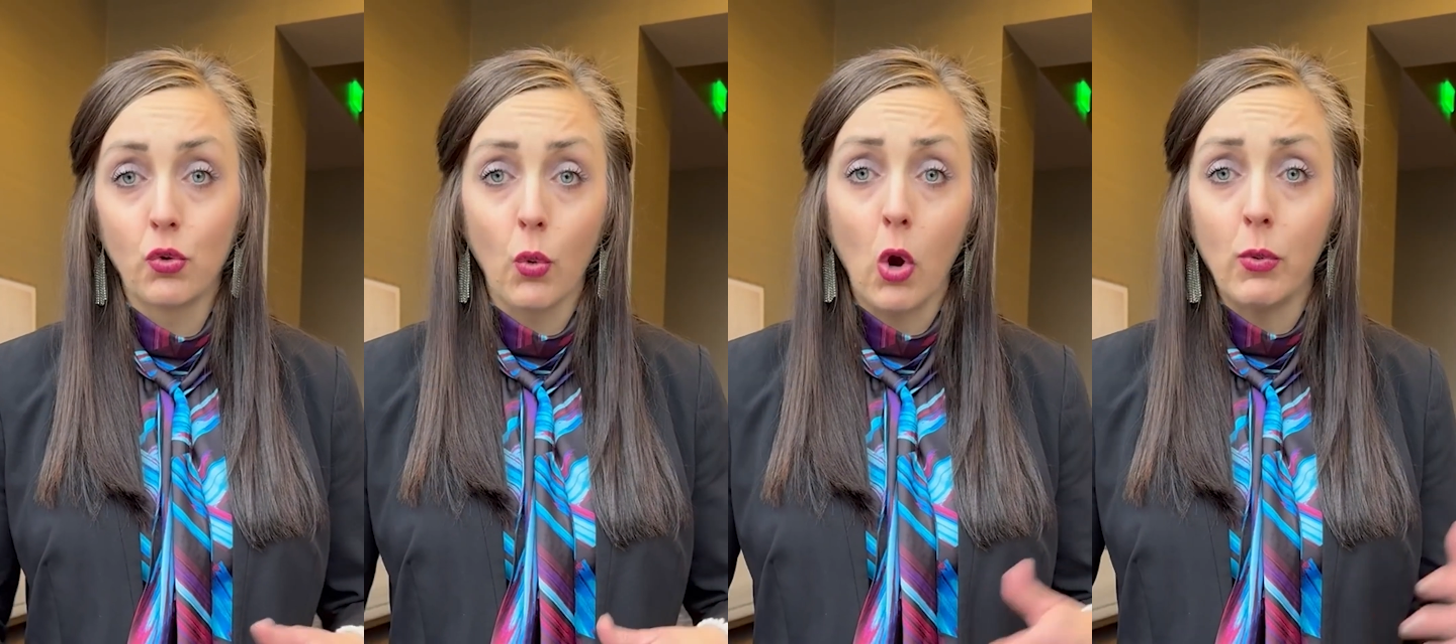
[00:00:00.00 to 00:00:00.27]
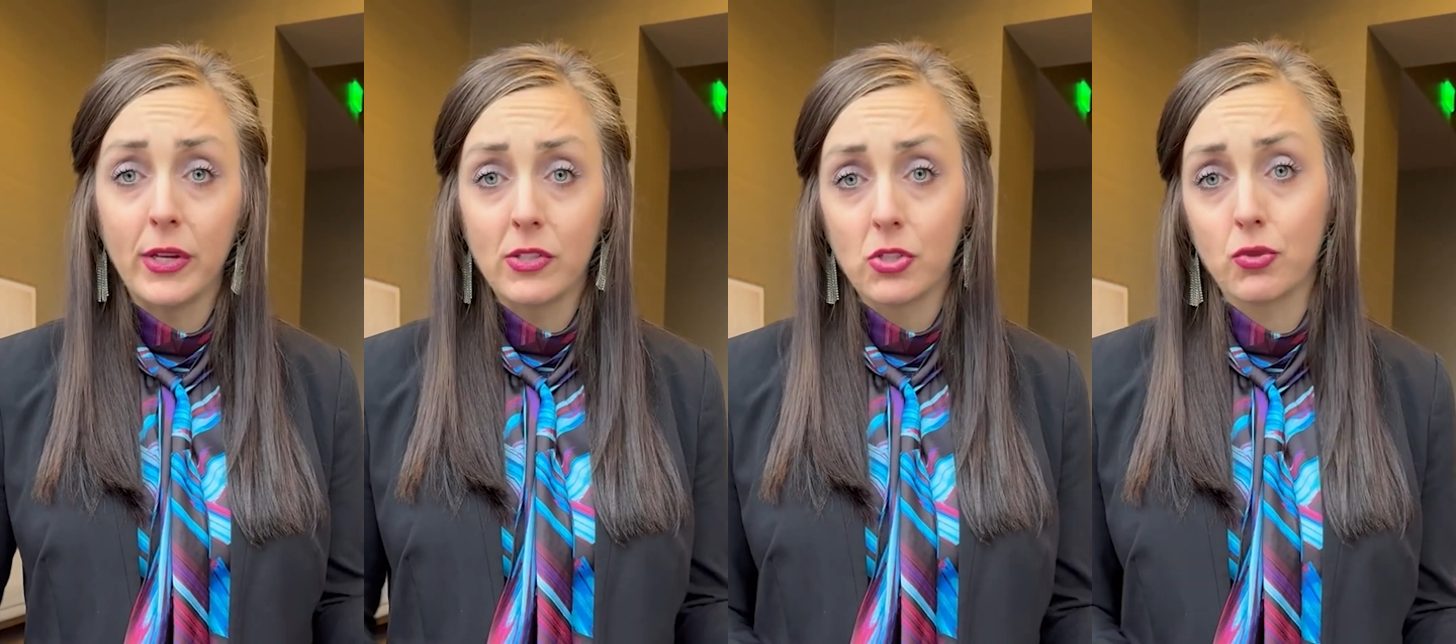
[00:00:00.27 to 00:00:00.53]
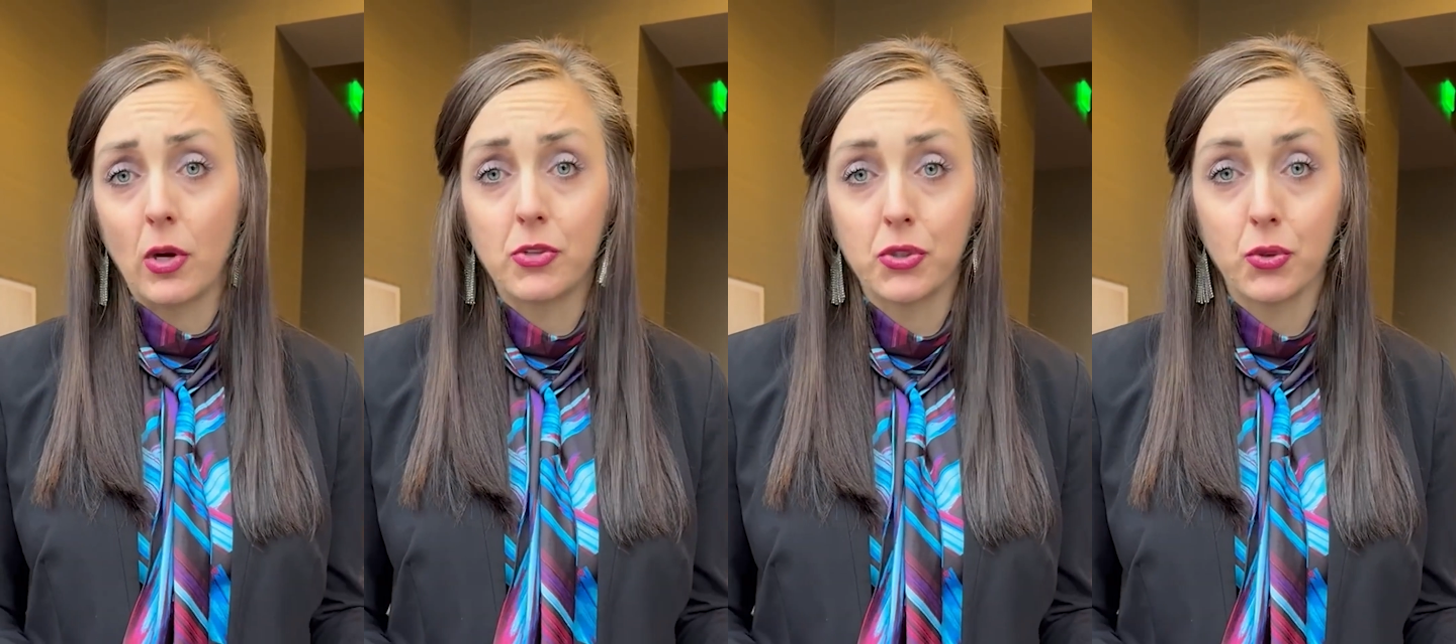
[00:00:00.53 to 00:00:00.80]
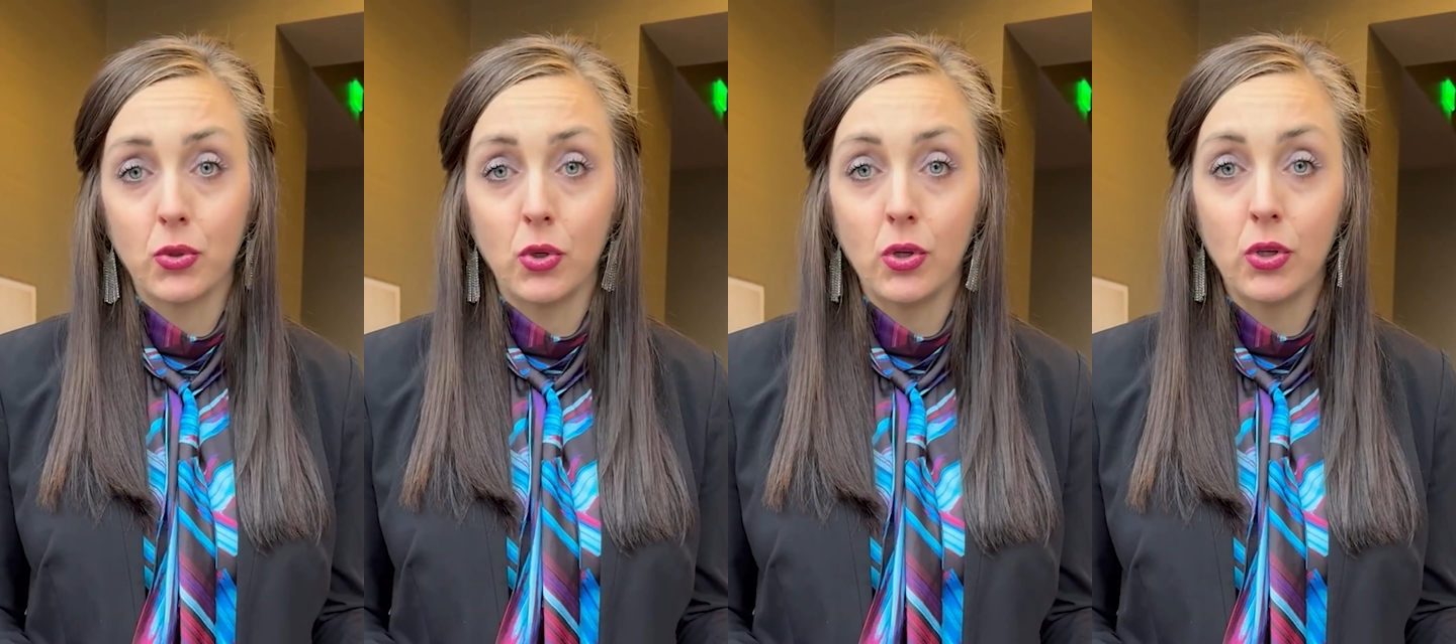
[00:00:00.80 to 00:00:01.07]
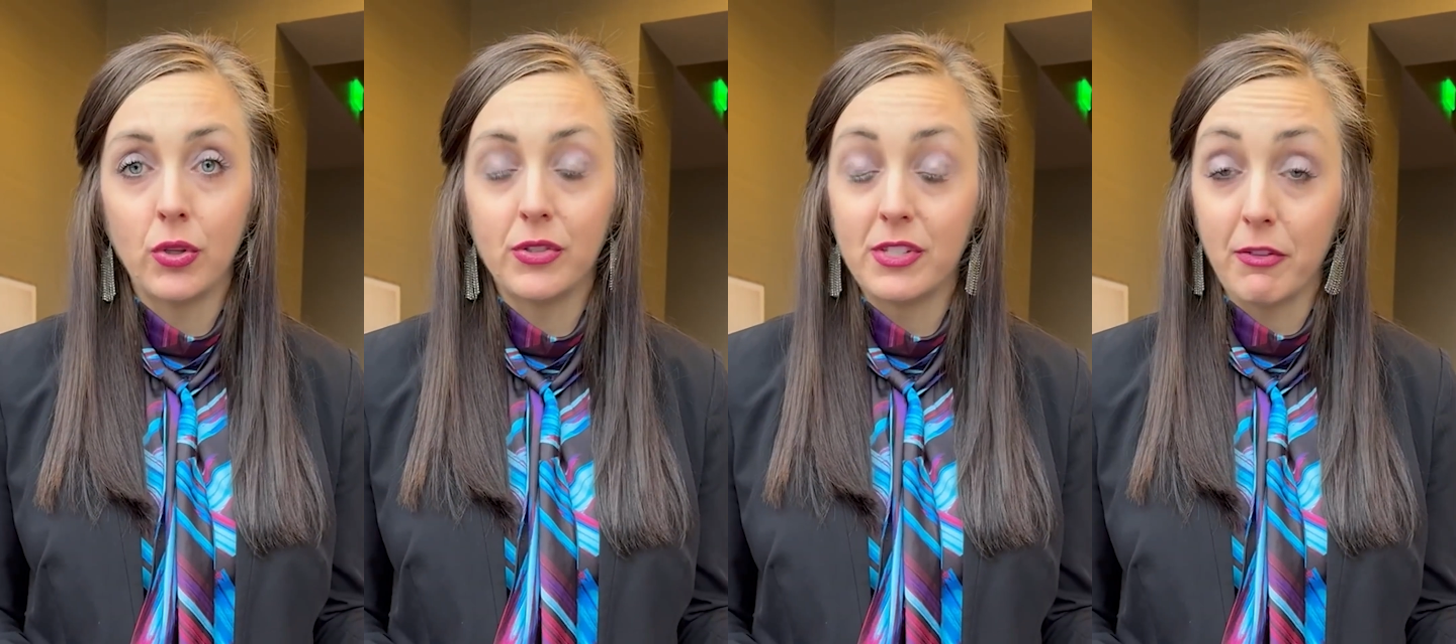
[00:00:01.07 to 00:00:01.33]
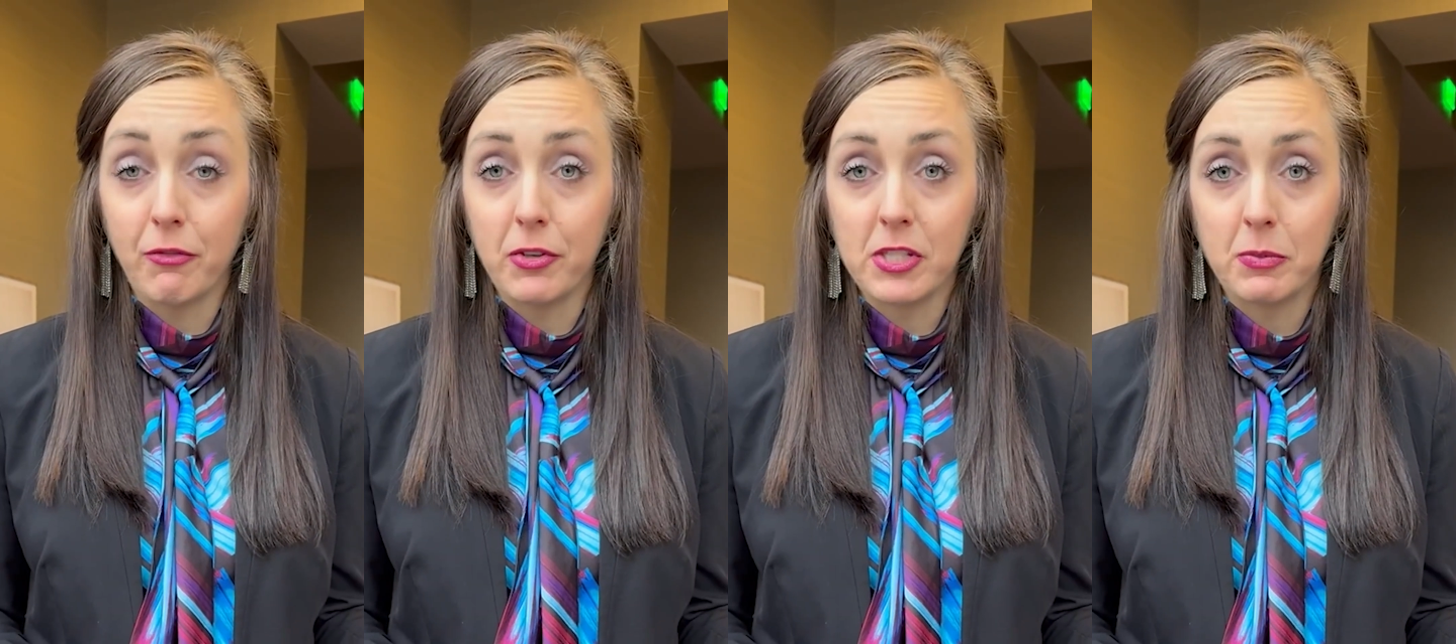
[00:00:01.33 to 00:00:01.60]
growing structural
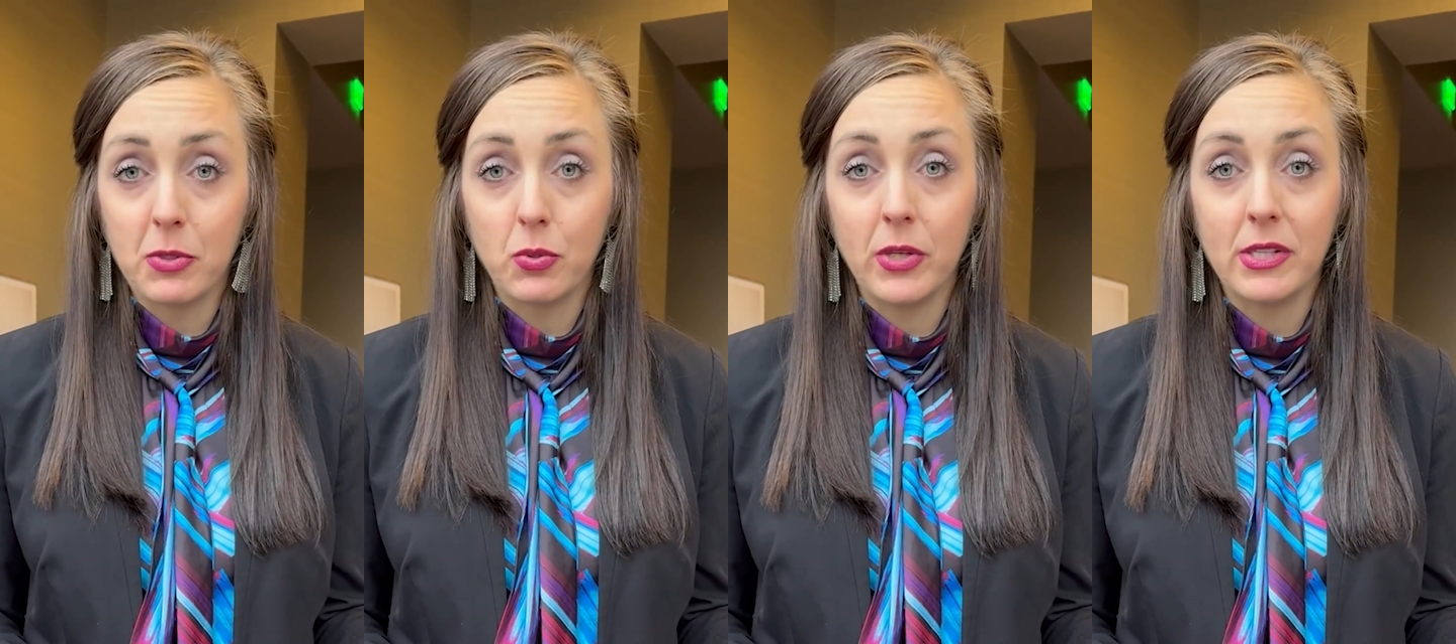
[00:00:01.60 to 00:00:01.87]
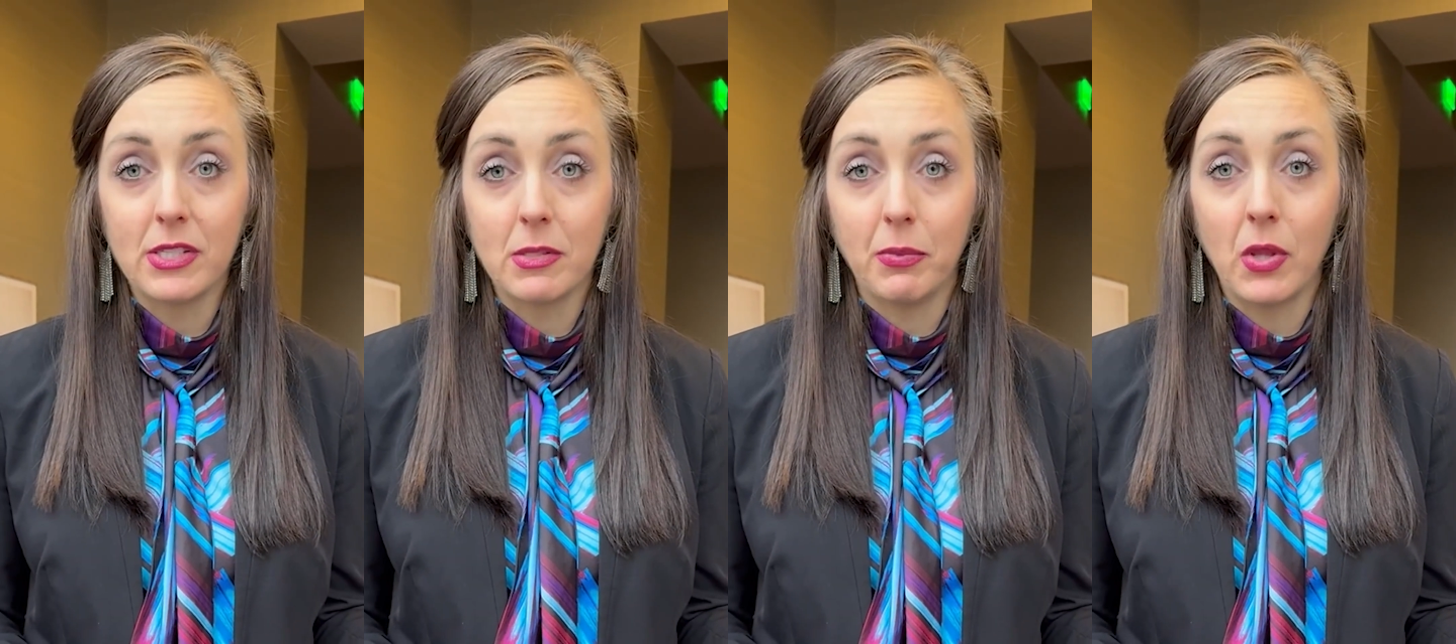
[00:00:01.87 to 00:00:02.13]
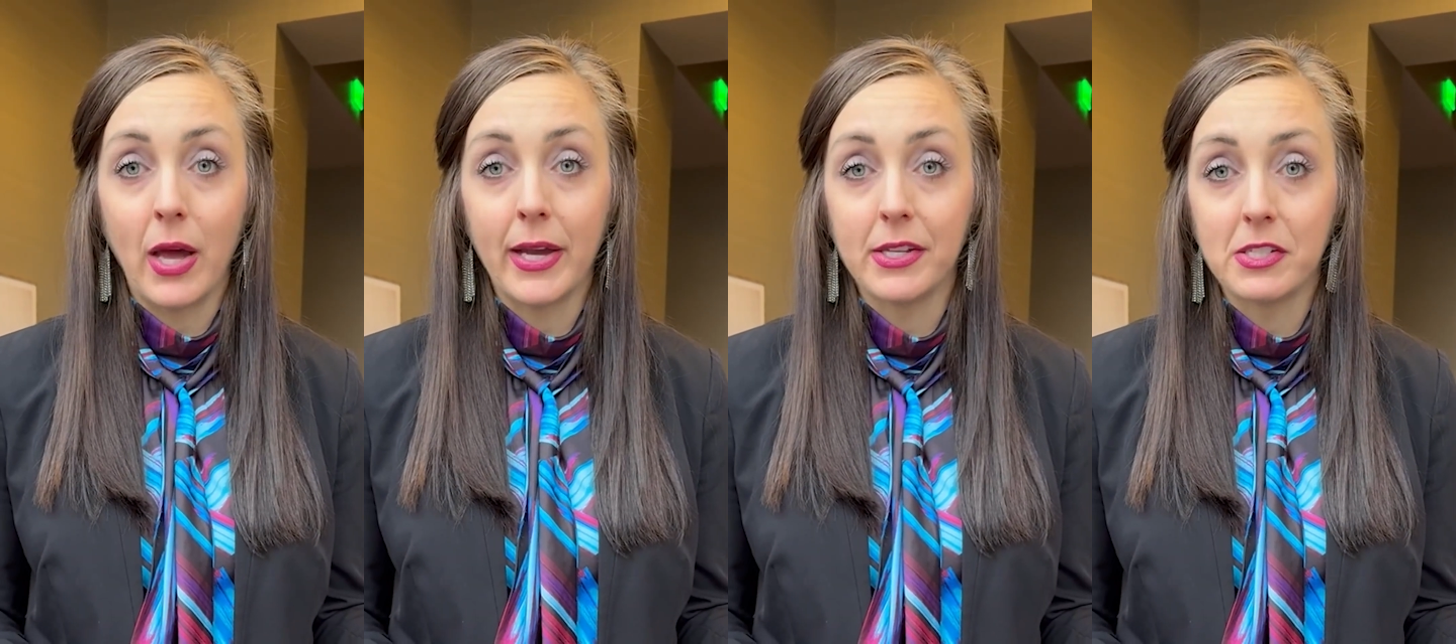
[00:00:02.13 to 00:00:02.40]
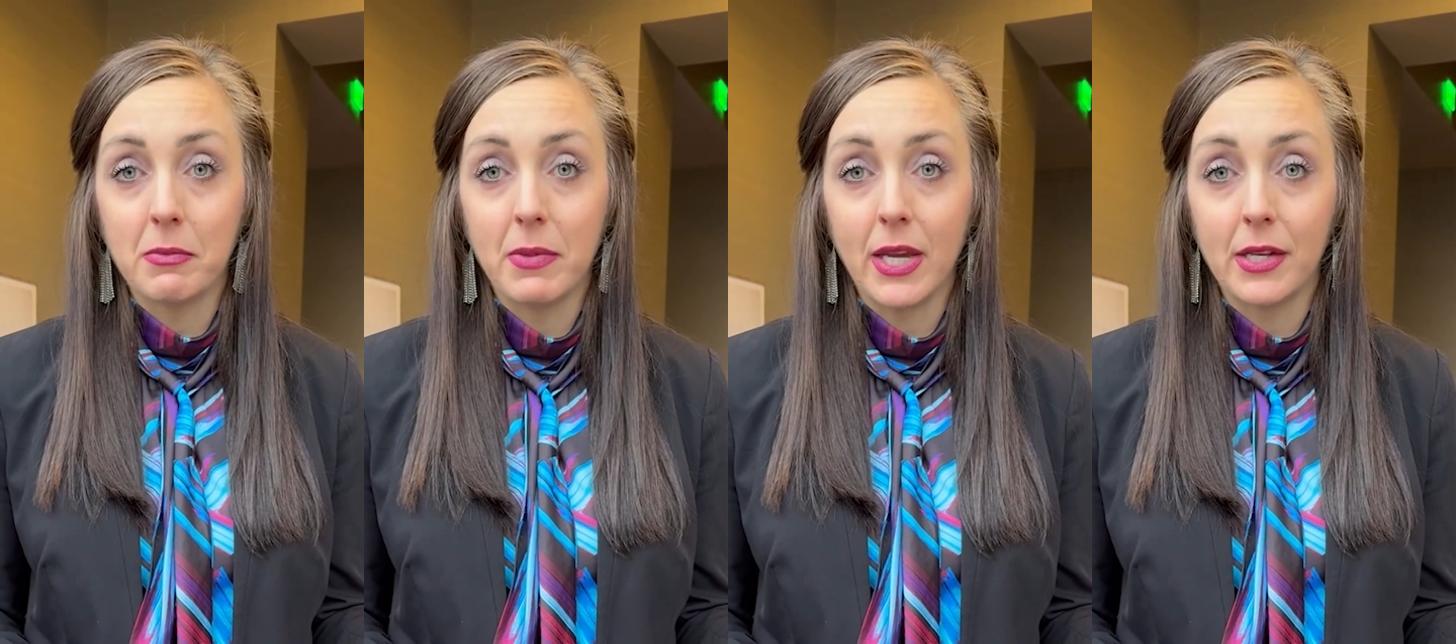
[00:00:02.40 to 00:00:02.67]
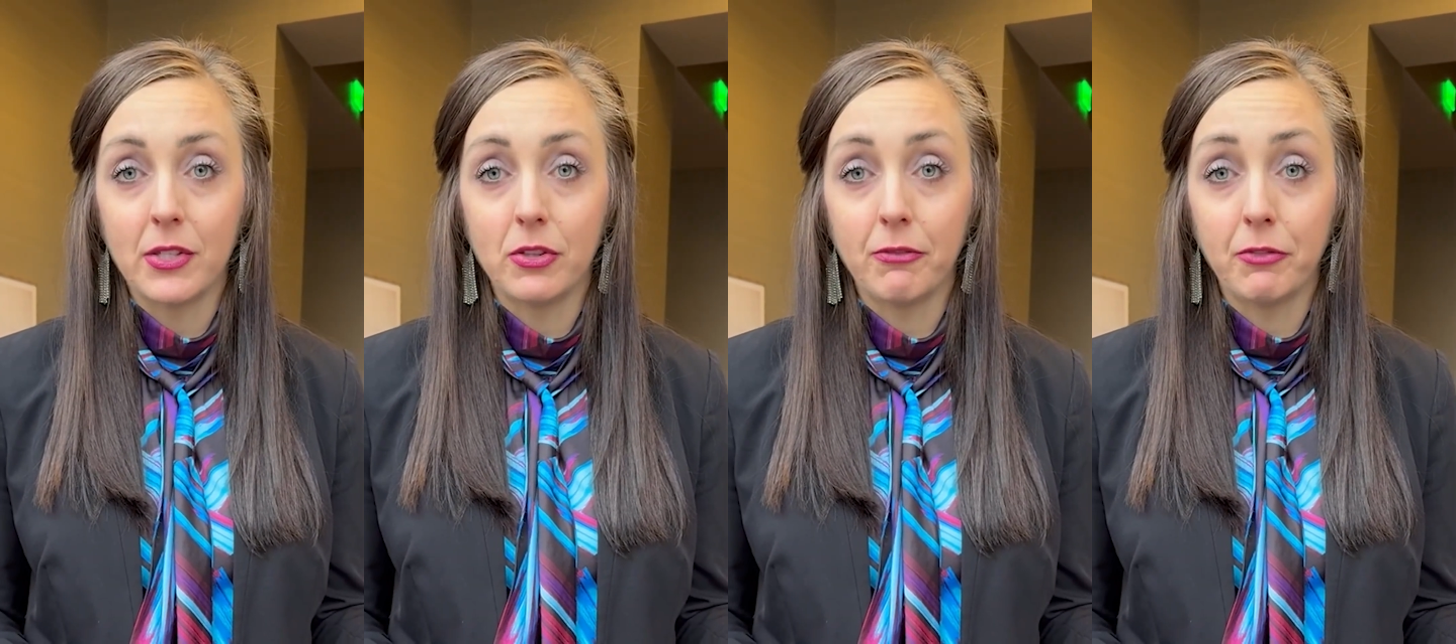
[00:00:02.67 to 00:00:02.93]
difference between supply and demand in the